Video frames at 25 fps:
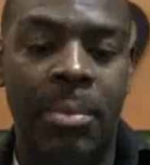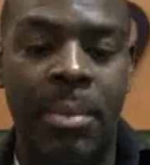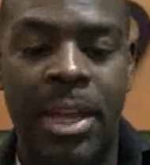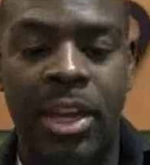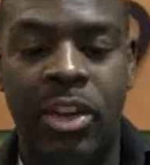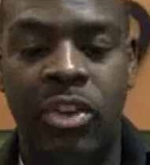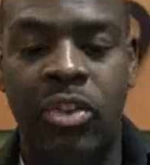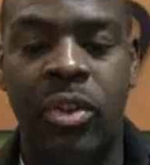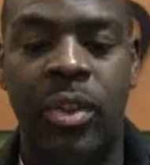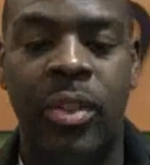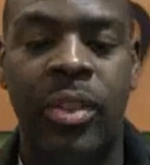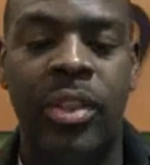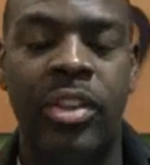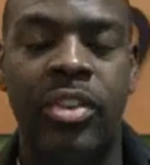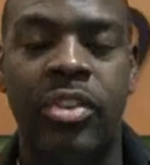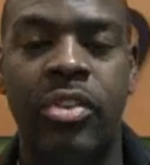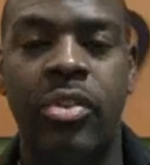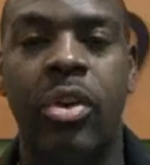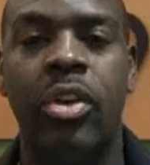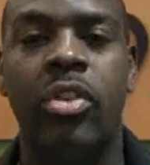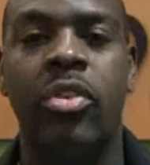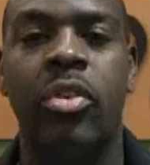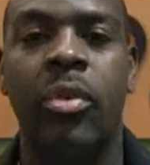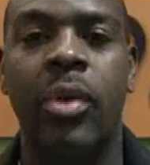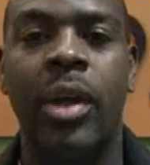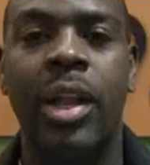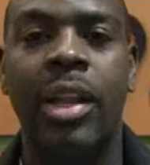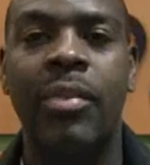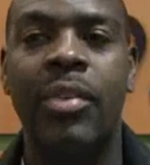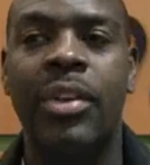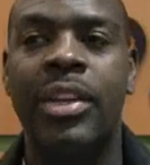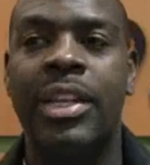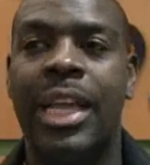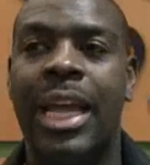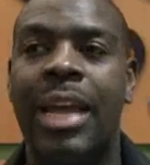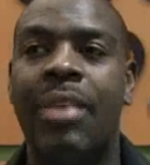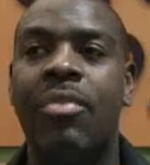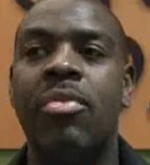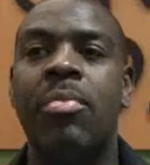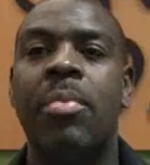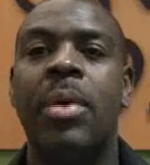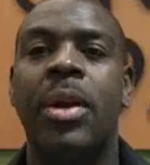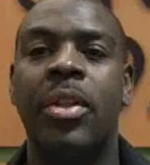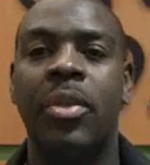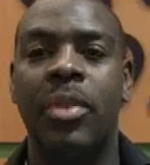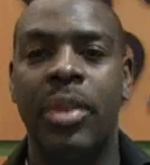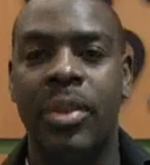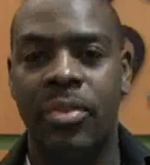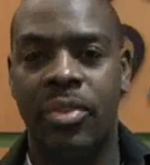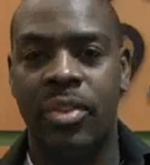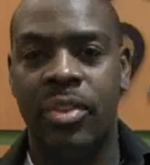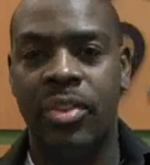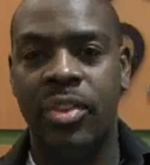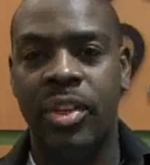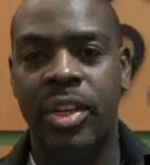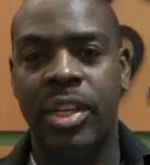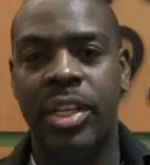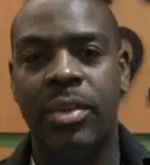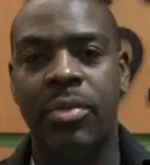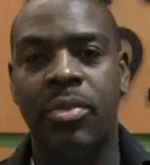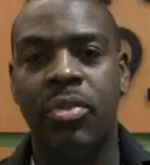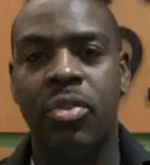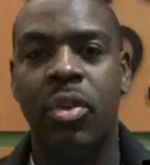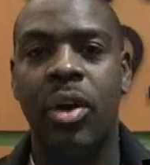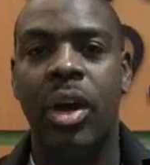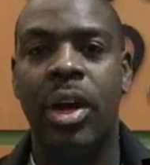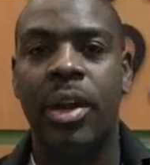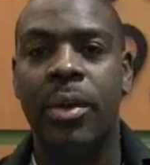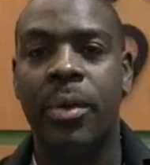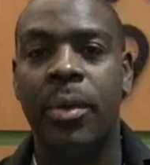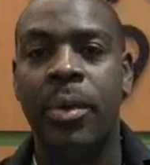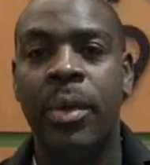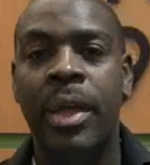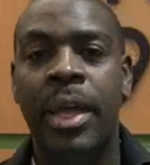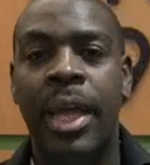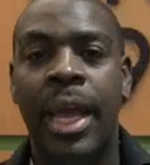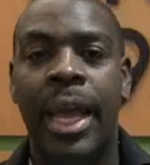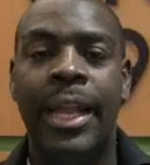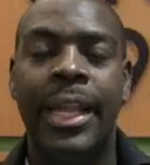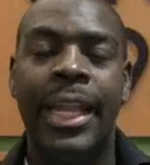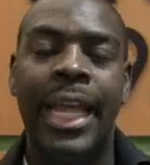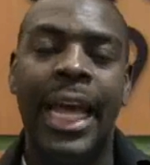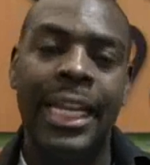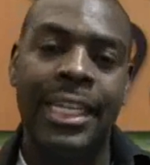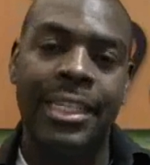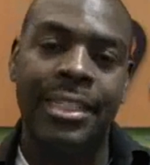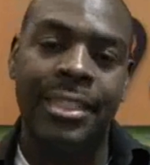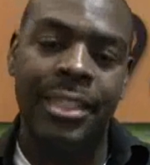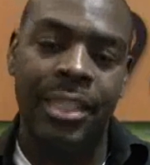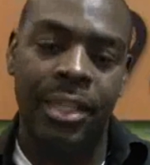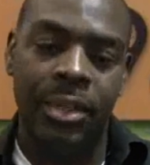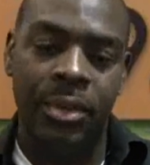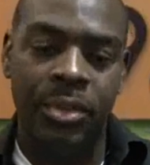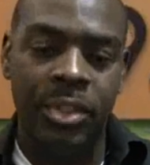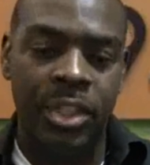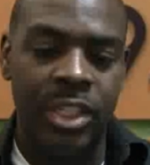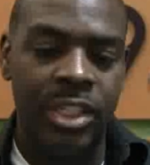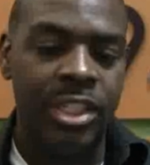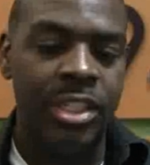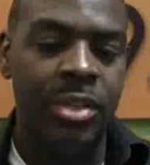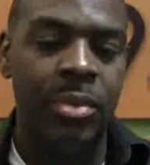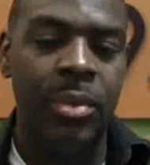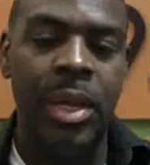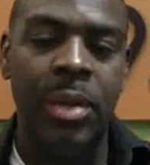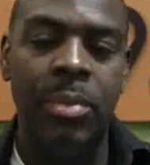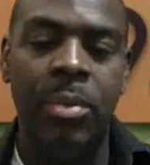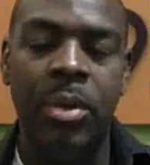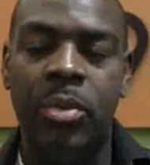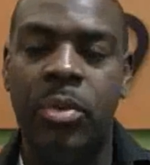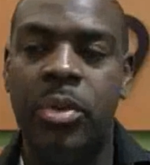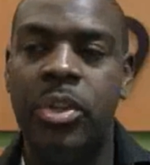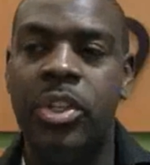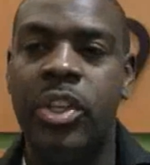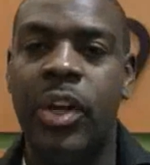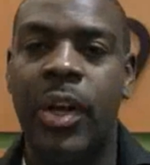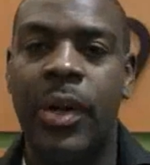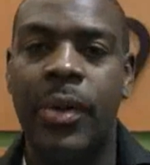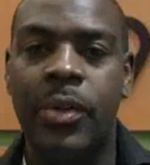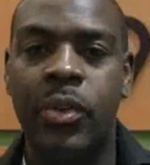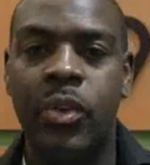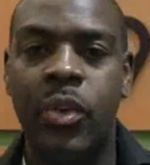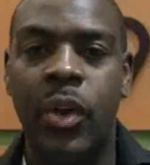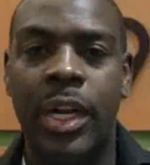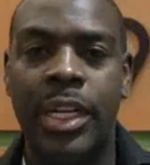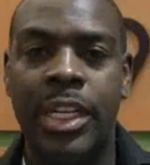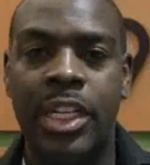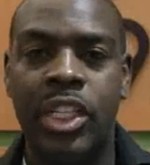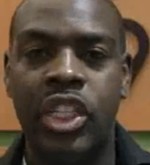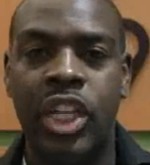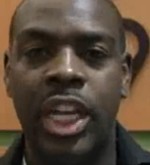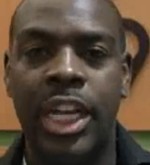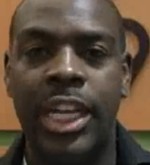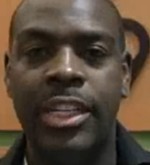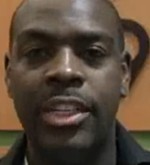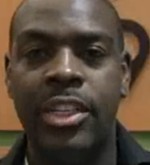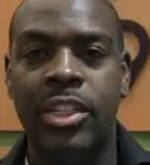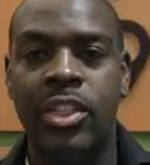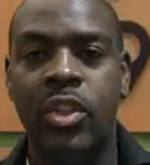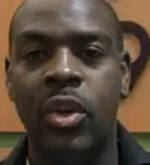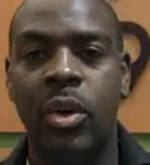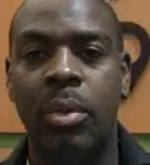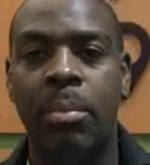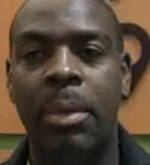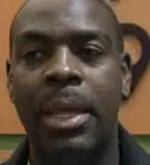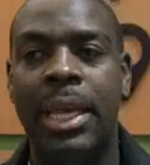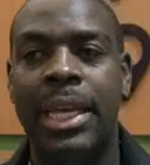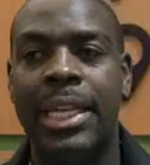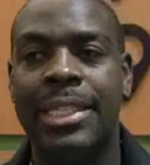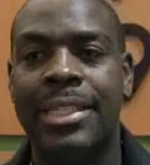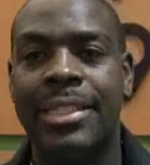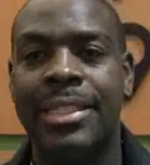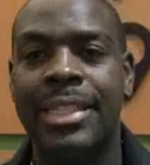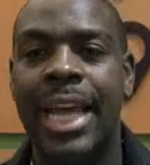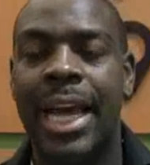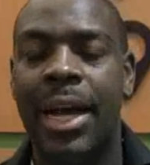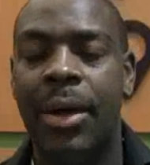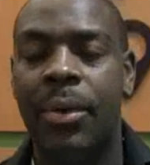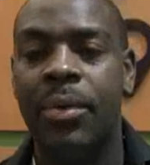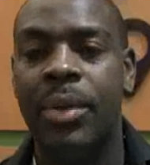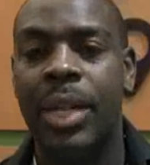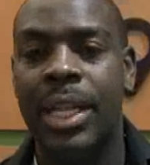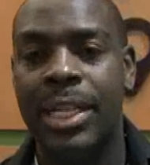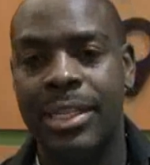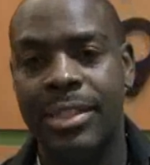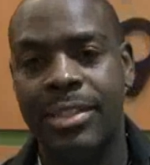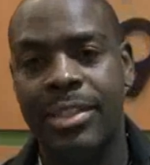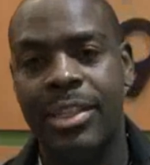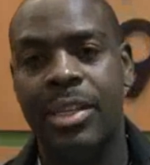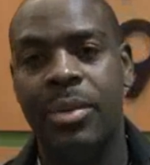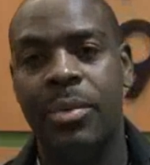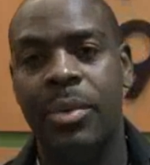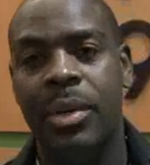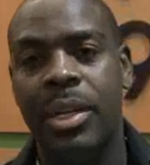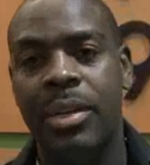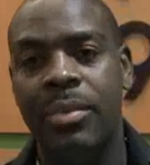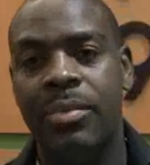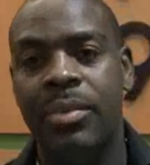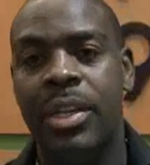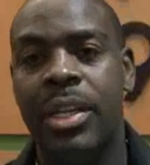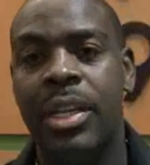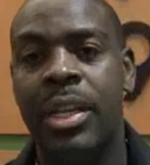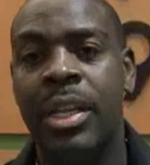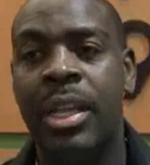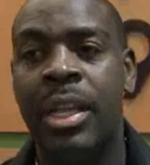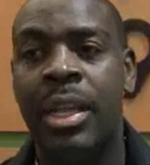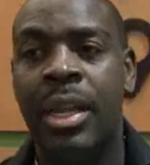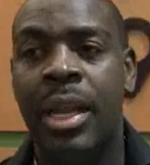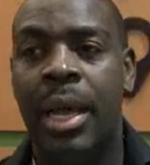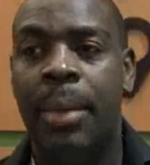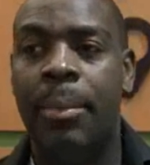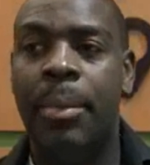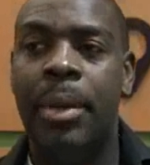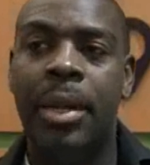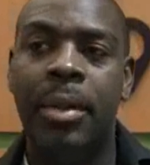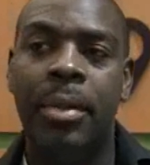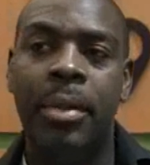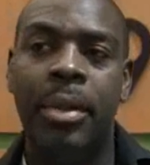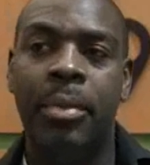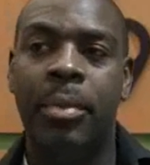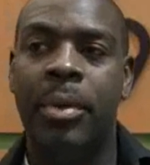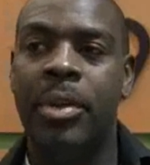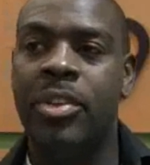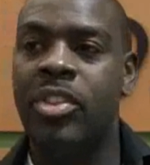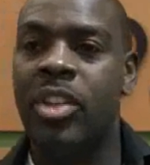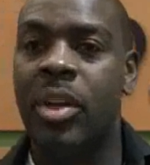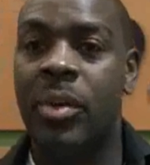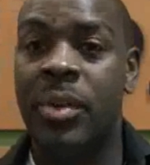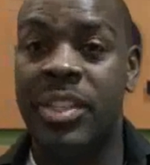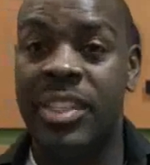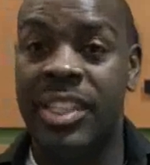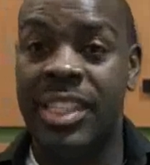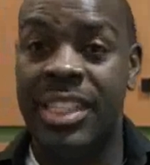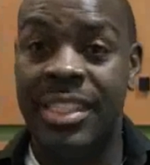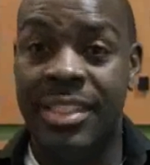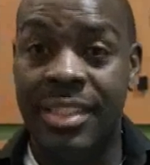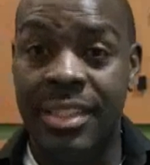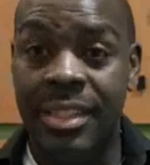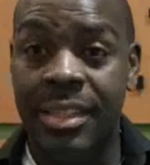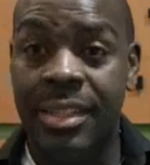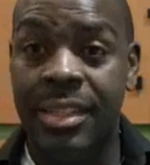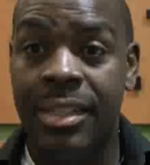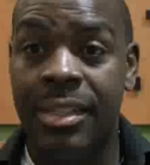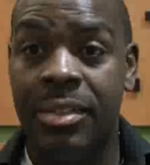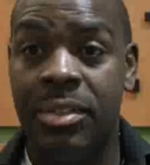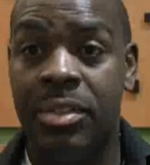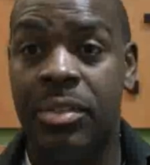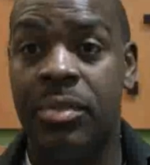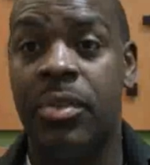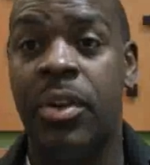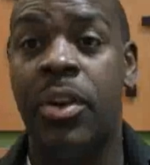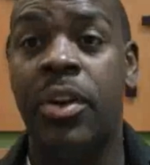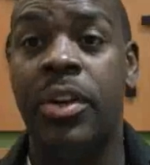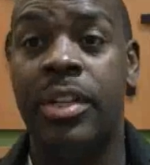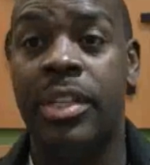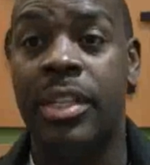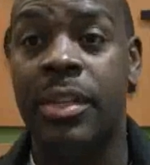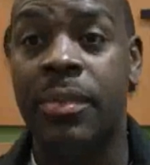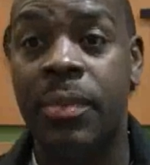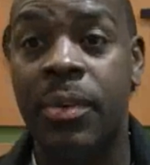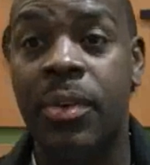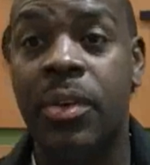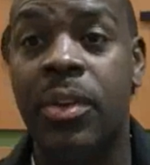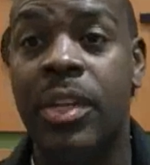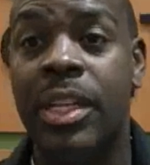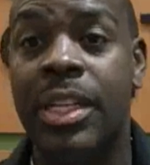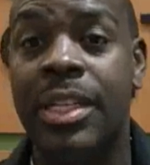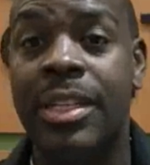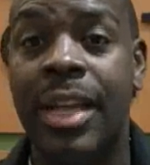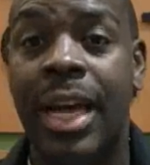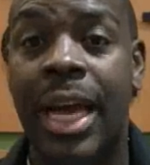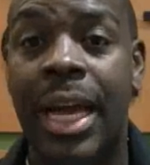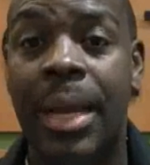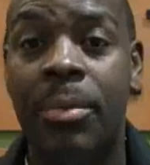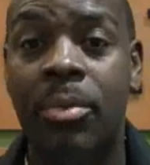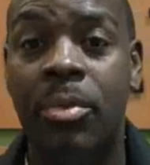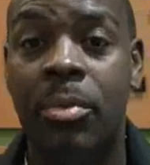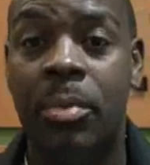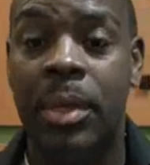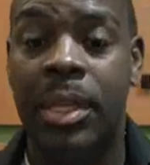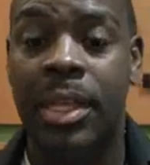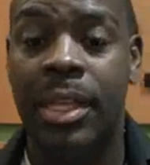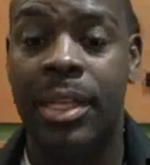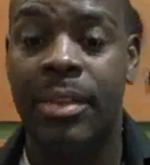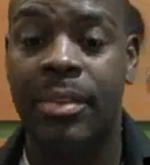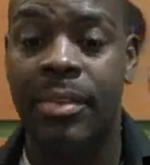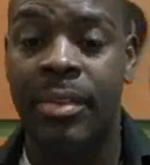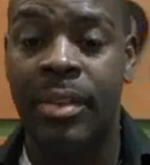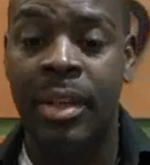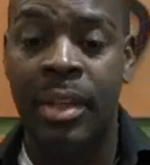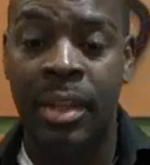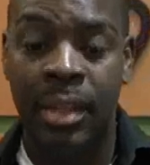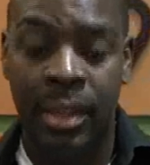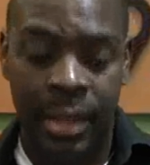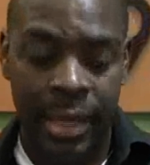to make sure these stories are relevant to everybody who lives in the city of Toronto. And that's just the way in which we tried to change the show and make it sound like the city we lived in. I mean, it wasn't always easy. It was very difficult at times because